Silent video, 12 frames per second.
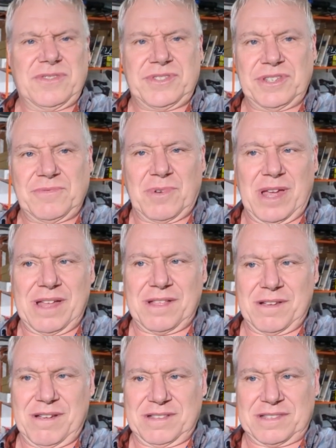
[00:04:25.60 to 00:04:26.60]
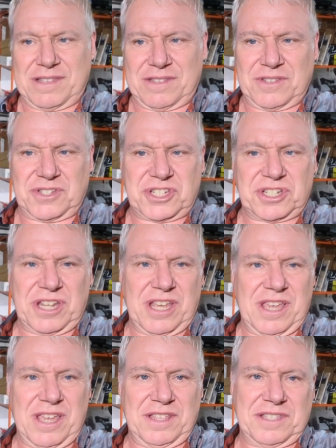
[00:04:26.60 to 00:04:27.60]
Derailleurs and
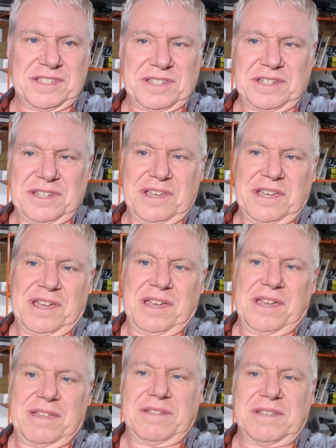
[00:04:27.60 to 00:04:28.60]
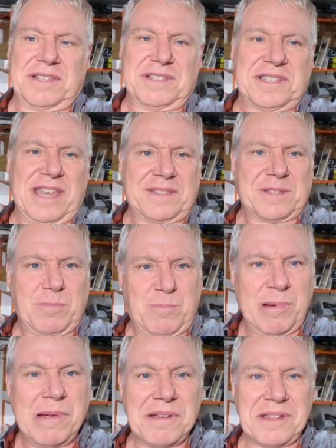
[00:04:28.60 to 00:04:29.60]
chains and cassettes are
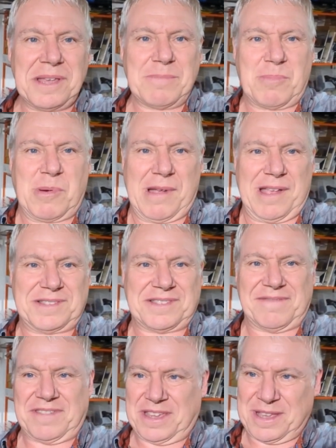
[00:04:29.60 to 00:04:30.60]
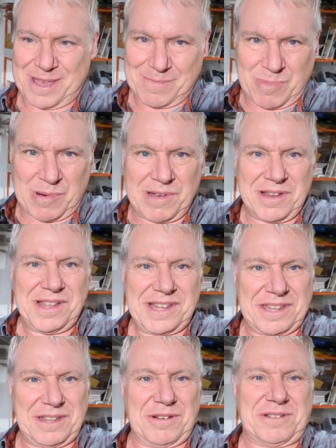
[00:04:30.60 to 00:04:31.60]
pretty impressive. They can get pretty
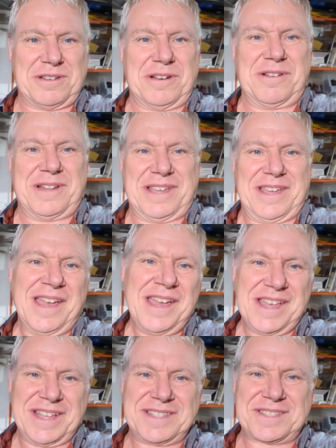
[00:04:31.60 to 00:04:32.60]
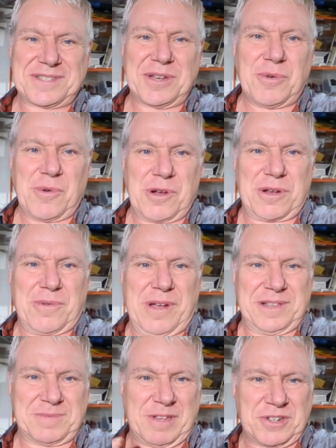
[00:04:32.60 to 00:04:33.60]
dirty and still work
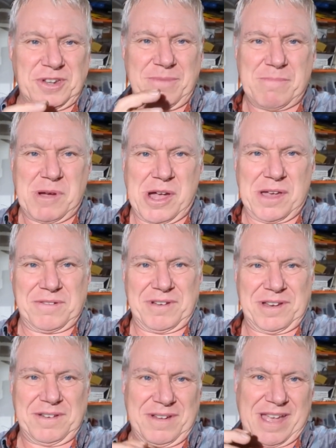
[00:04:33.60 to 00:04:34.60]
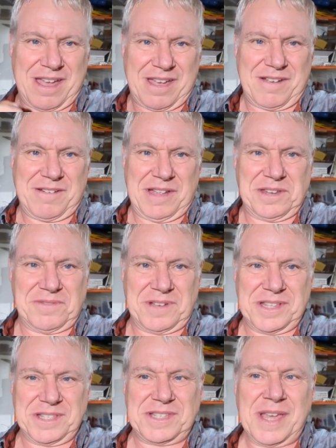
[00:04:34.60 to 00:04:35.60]
well, especially modern higher end
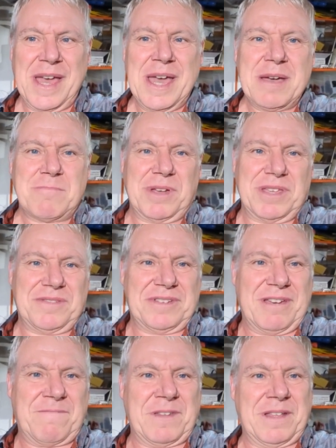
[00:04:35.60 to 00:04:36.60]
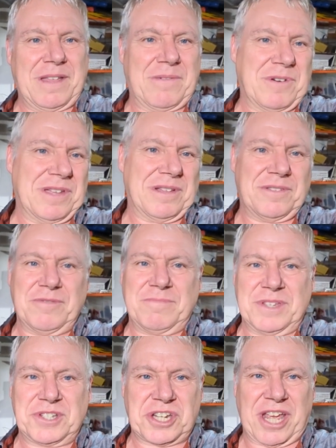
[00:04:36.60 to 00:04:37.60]
ones. But you definitely want to lube
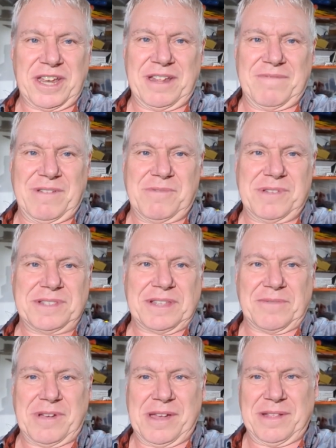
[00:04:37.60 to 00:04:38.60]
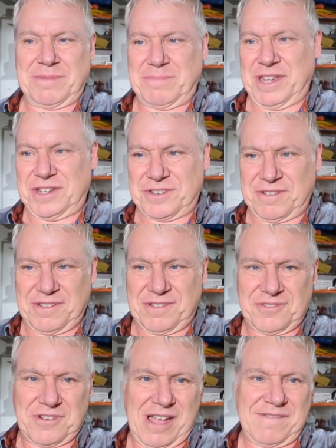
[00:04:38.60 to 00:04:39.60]
the chain every once in a while and make sure
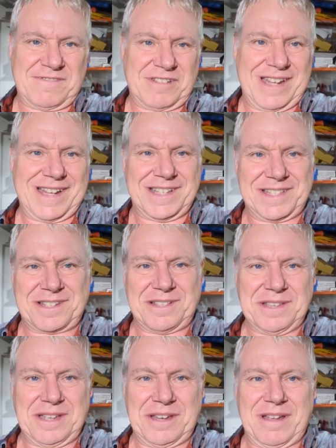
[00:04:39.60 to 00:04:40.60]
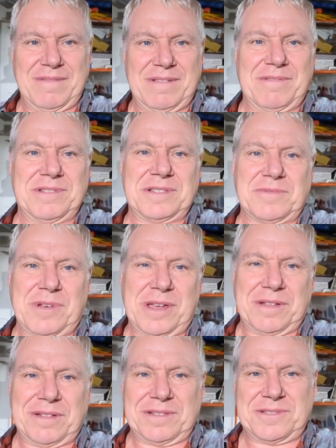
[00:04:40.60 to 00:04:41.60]
your drivetrain gets cleaned every once in a
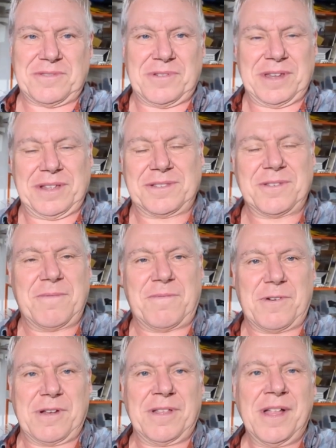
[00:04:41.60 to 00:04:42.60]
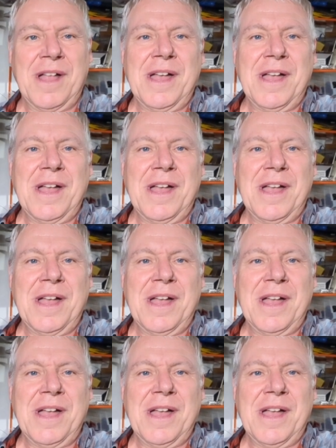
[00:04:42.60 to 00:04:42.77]
while and so on and so forth.